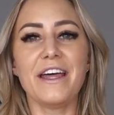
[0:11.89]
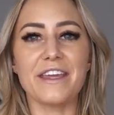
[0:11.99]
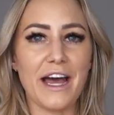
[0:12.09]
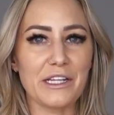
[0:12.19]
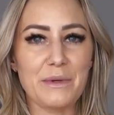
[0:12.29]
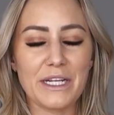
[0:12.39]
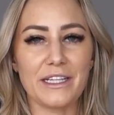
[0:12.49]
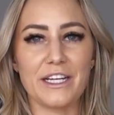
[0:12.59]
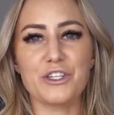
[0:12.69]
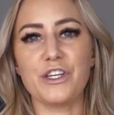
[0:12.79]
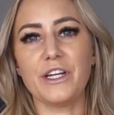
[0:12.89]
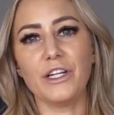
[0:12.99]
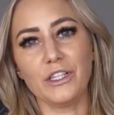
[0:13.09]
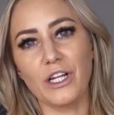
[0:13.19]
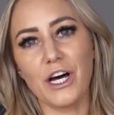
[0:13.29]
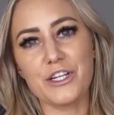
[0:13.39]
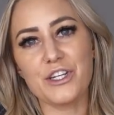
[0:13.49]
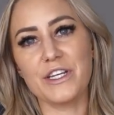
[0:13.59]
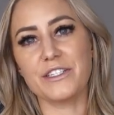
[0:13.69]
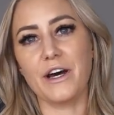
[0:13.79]
The Element Collection
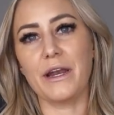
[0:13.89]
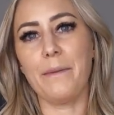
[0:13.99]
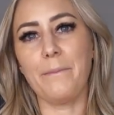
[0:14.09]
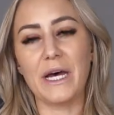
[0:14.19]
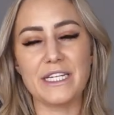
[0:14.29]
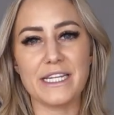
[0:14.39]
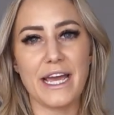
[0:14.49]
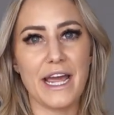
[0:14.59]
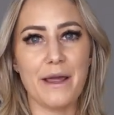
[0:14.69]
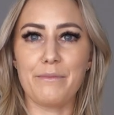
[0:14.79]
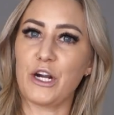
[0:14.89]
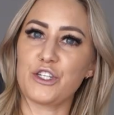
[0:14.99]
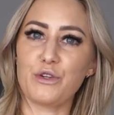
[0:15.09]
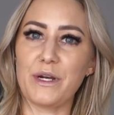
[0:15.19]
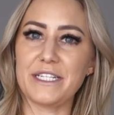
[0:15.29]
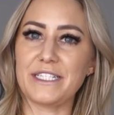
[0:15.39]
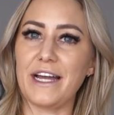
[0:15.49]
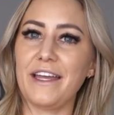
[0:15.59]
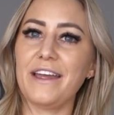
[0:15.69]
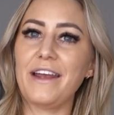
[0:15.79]
launch is on Monday, March
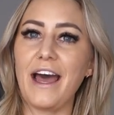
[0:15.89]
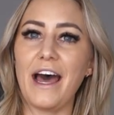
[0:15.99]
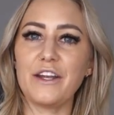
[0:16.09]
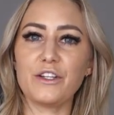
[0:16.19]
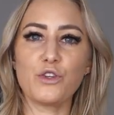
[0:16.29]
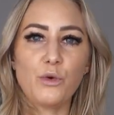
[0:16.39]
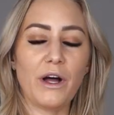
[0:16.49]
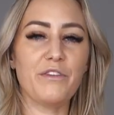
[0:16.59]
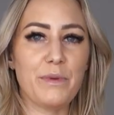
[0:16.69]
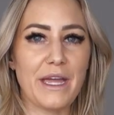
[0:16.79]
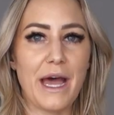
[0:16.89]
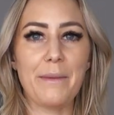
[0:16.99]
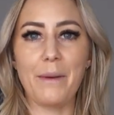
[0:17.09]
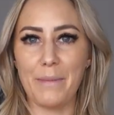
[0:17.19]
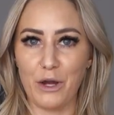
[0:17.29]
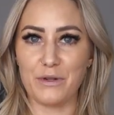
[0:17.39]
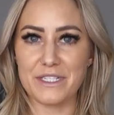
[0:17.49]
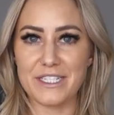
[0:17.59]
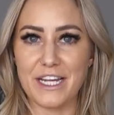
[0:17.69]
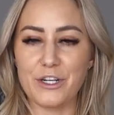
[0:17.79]
22nd at 12 p.m. Mountain
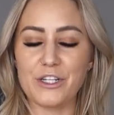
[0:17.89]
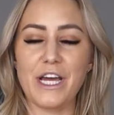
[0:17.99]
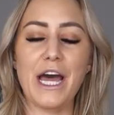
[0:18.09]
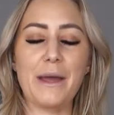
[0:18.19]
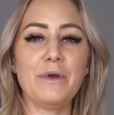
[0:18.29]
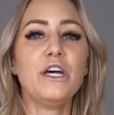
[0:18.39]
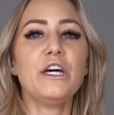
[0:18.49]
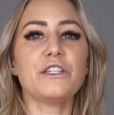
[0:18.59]
Standard Time.